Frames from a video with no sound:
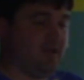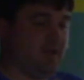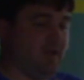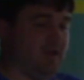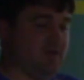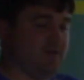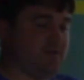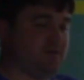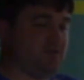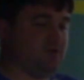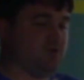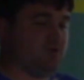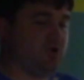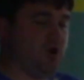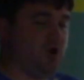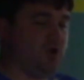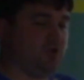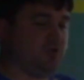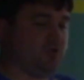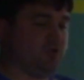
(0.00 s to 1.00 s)
And you
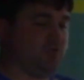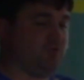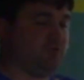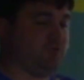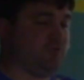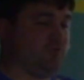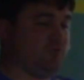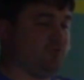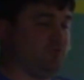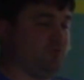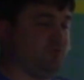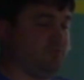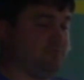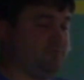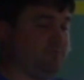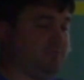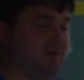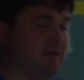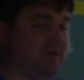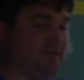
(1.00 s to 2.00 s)
can't use pseudo
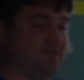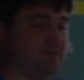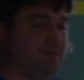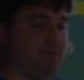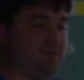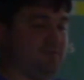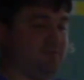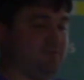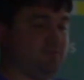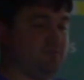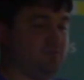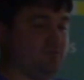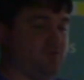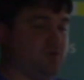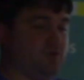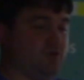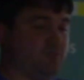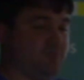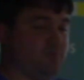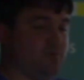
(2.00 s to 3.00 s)
classes, so
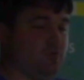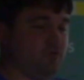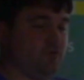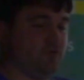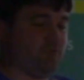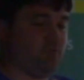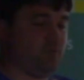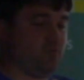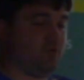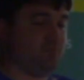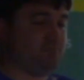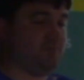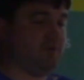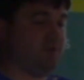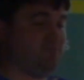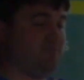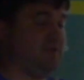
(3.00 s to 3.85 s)
your components won't be